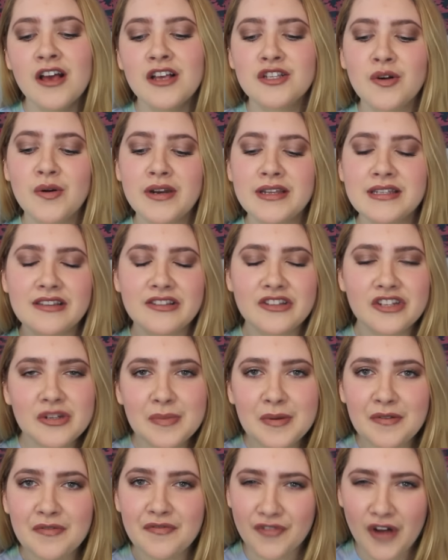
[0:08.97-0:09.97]
so it is a
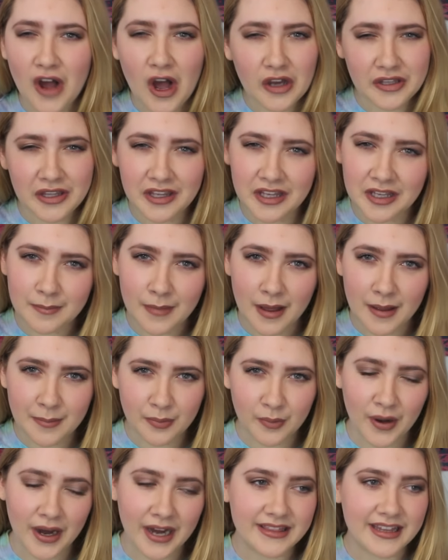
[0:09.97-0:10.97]
little bit foggy in my
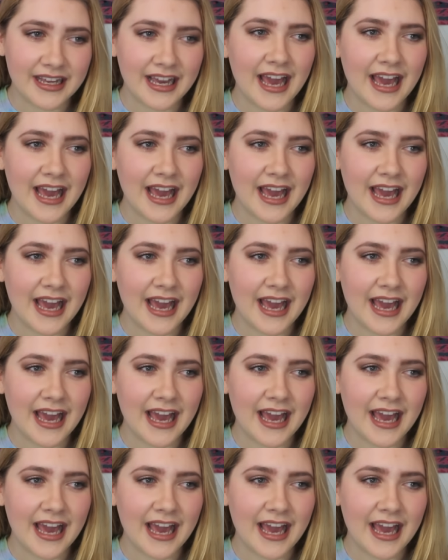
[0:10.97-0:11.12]
brain.